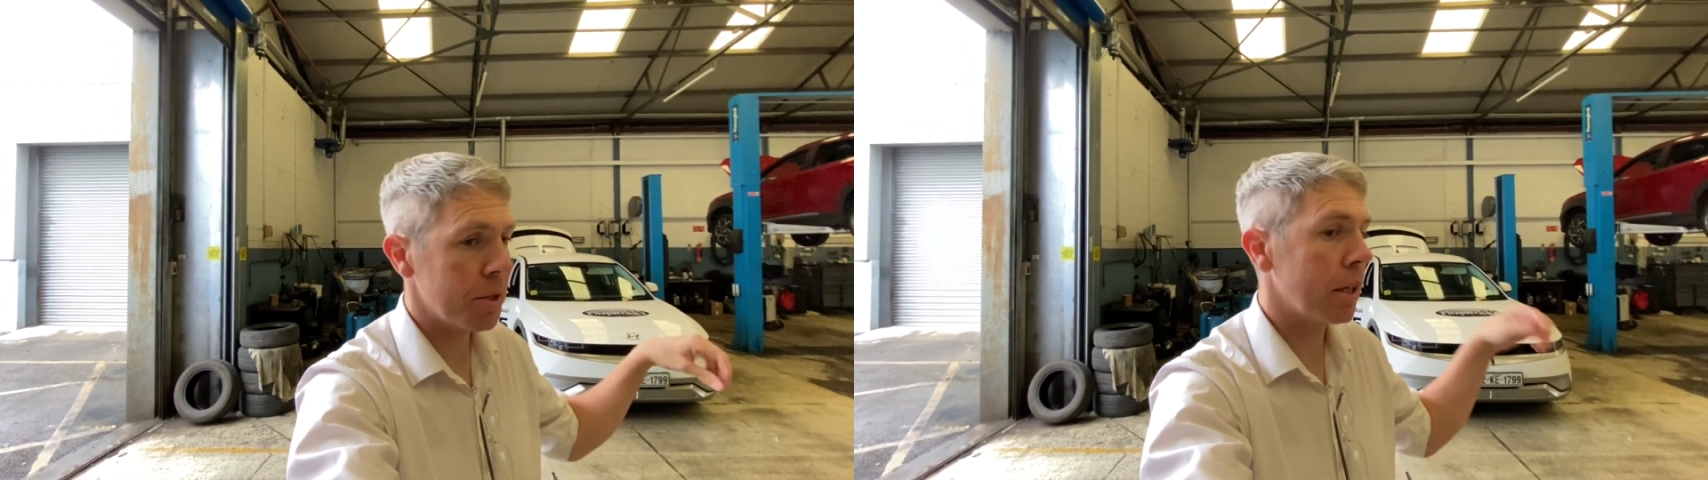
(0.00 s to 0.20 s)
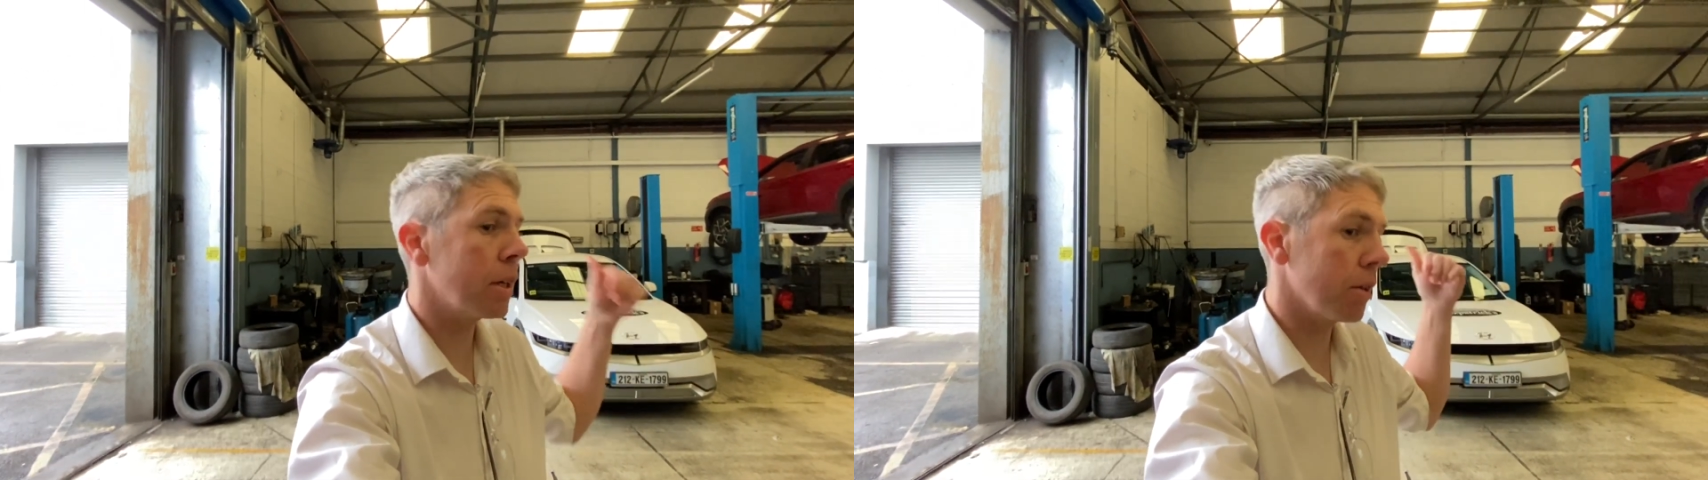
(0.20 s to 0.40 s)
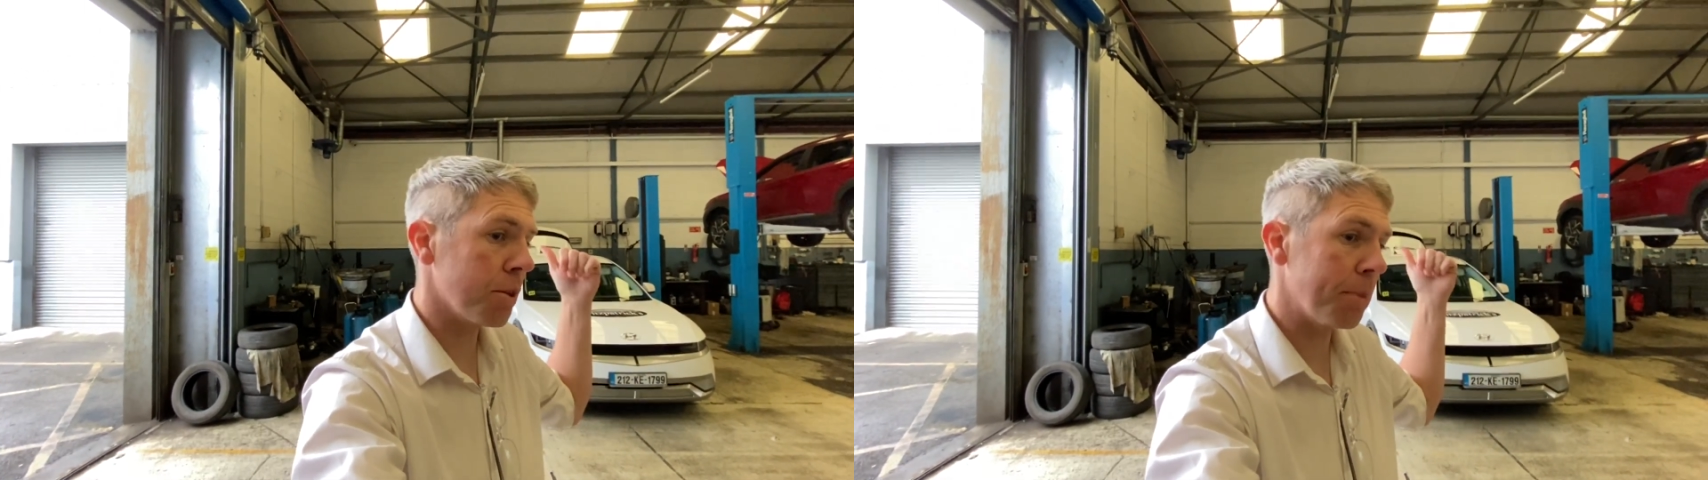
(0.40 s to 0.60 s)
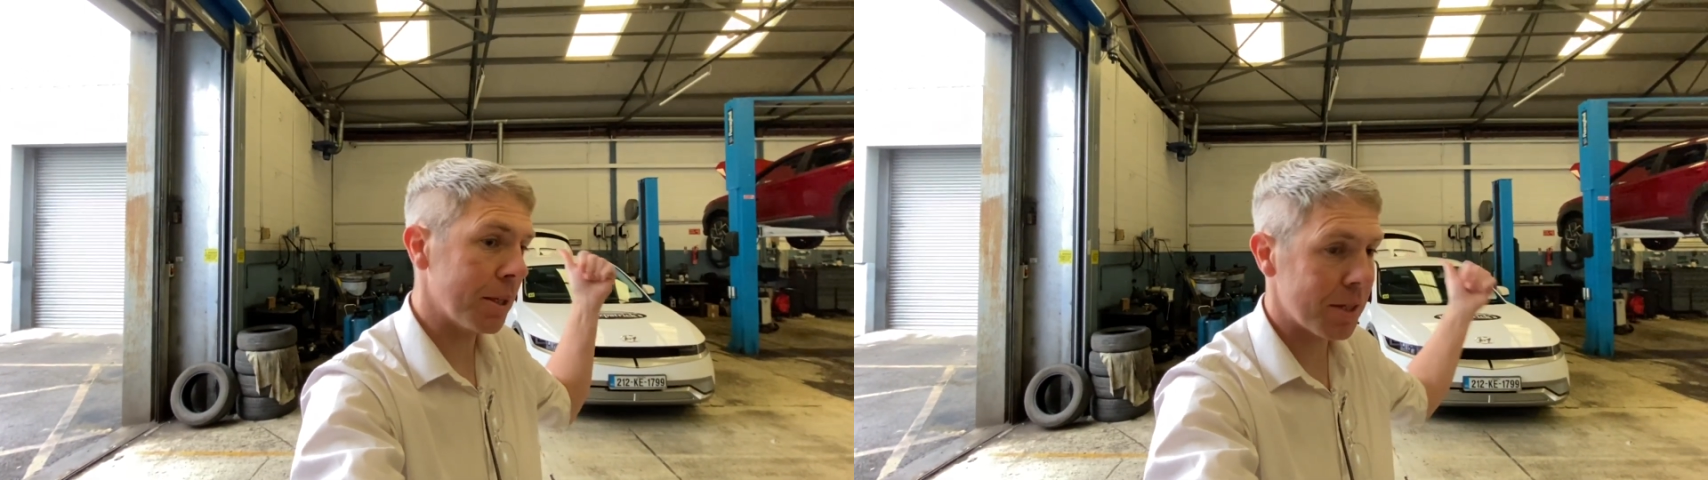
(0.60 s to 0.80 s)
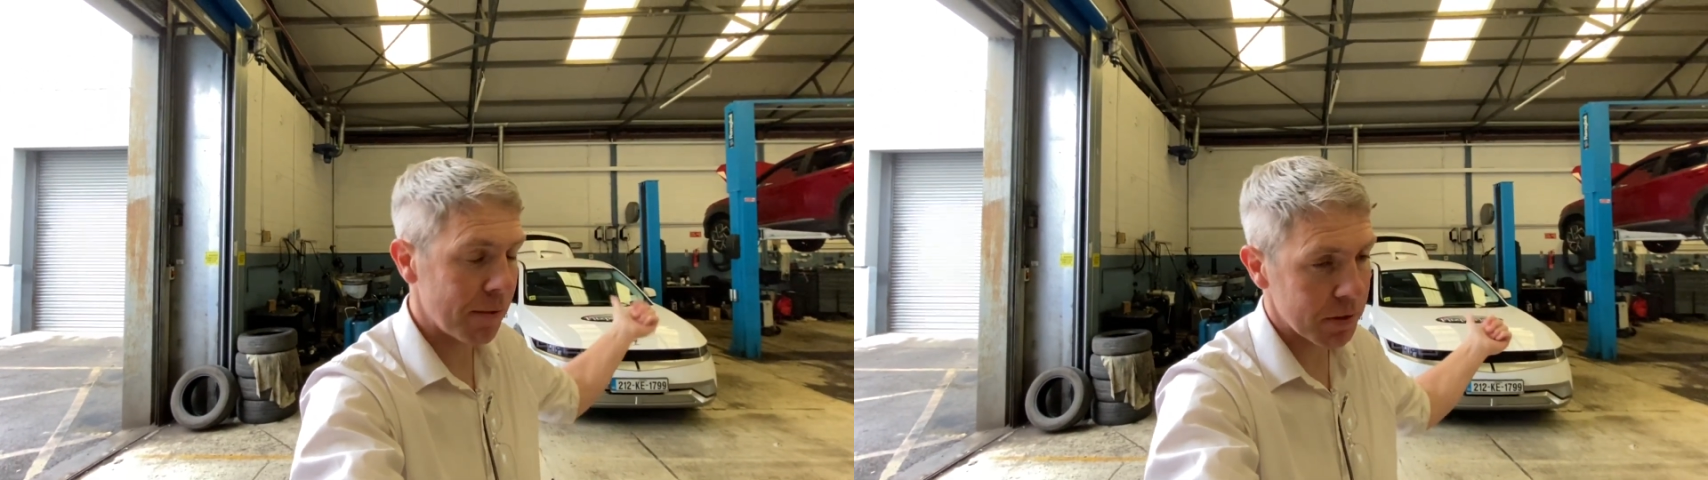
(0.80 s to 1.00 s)
It can also be
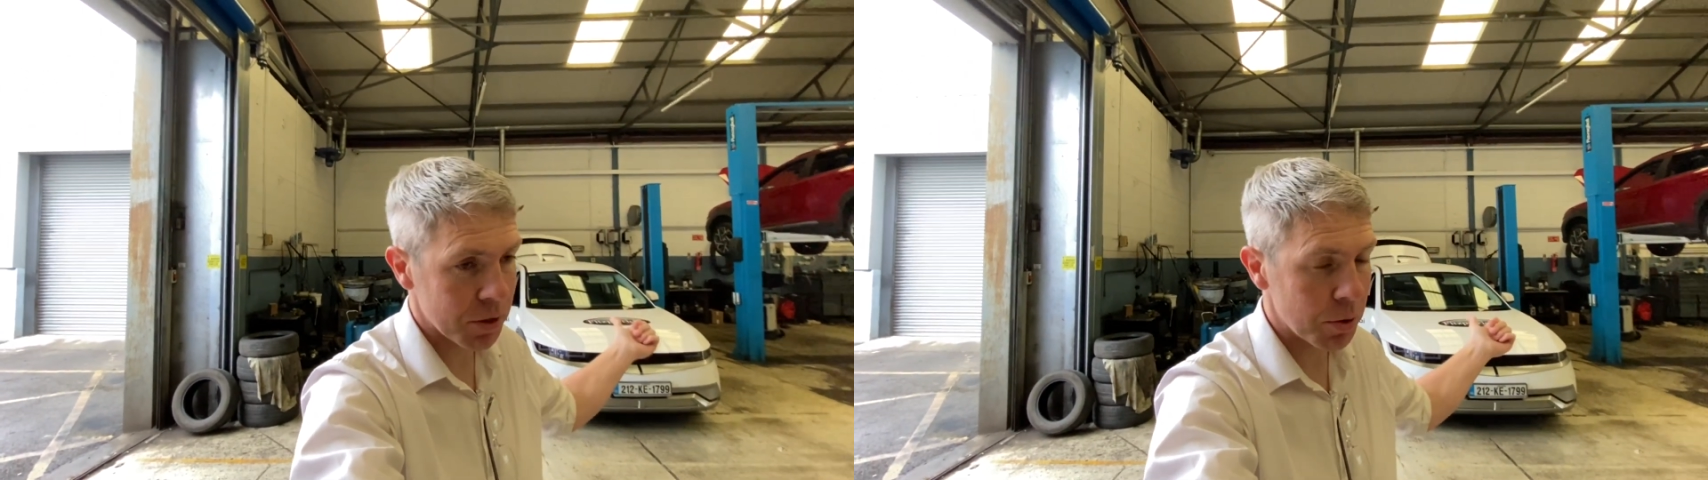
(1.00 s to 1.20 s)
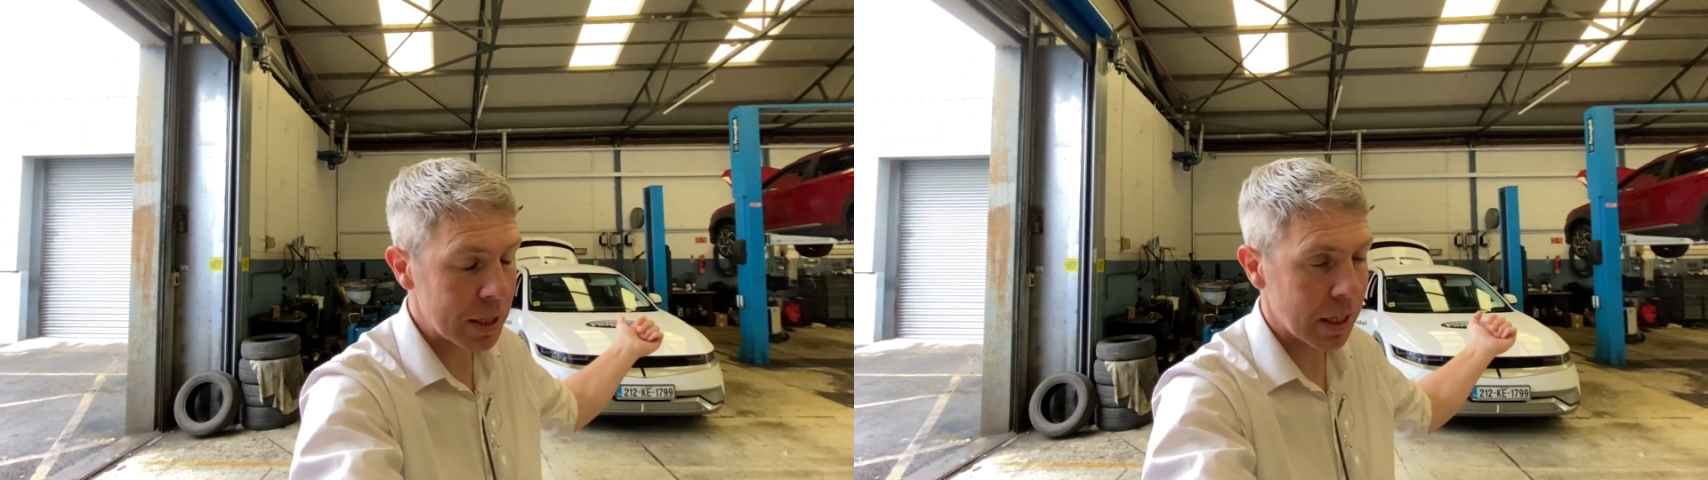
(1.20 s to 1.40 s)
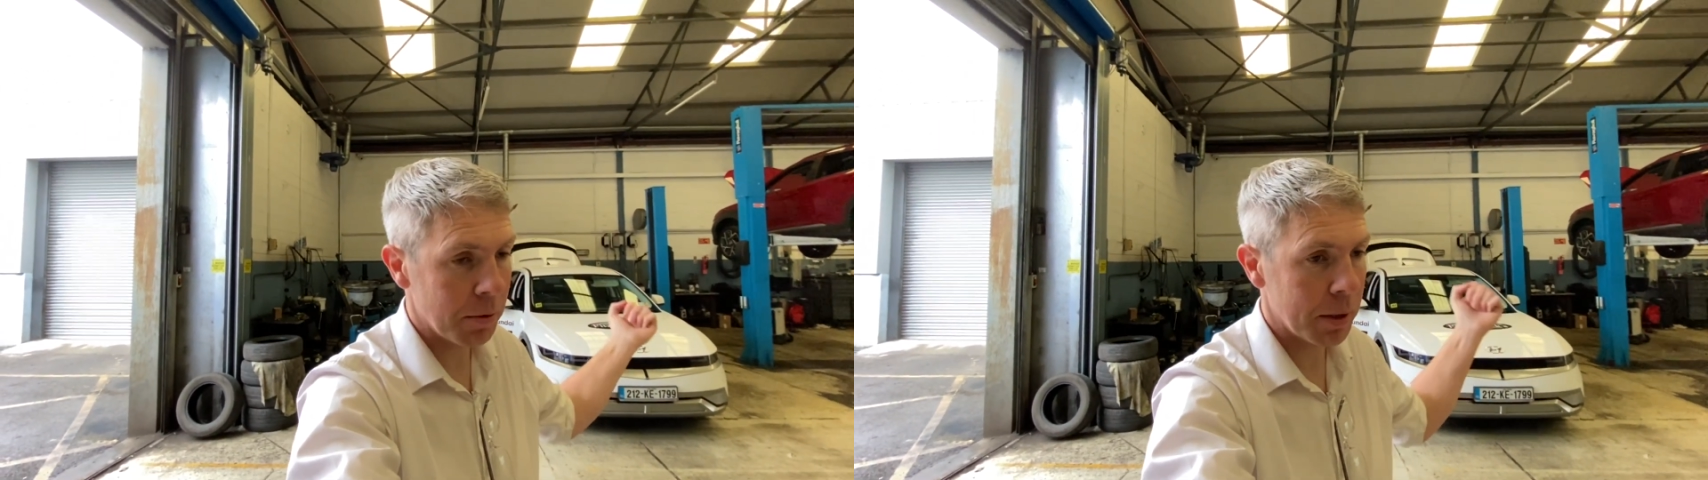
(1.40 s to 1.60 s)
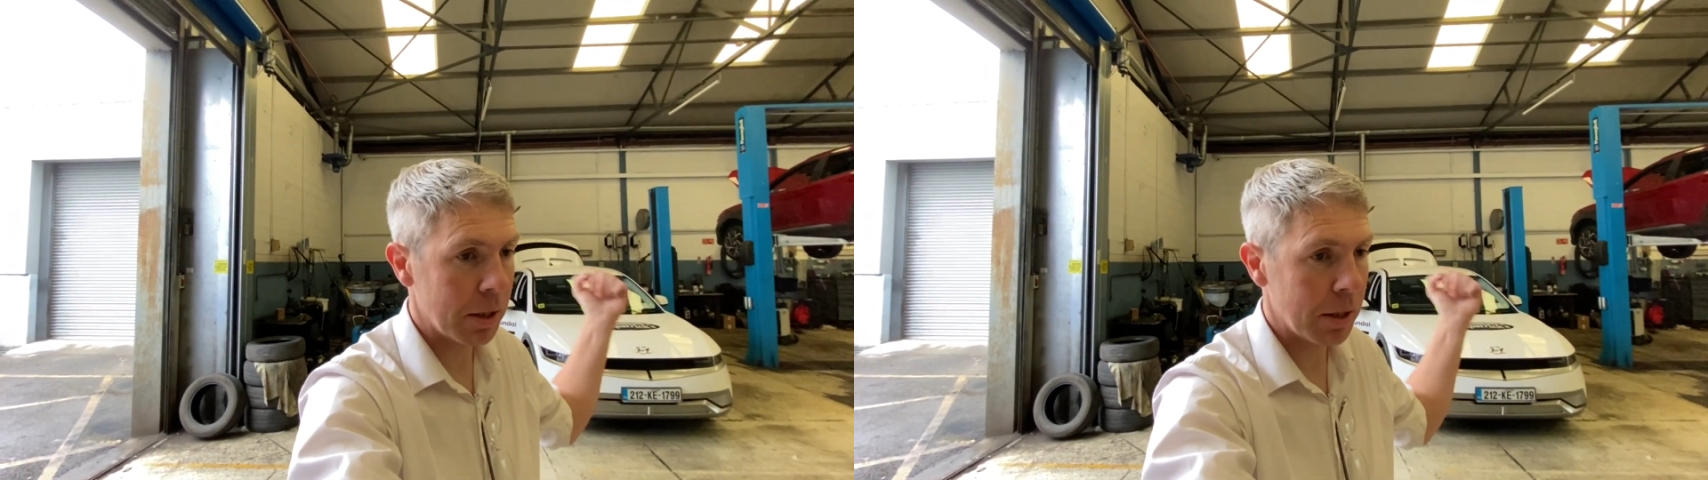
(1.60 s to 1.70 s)
a 73 kilowatt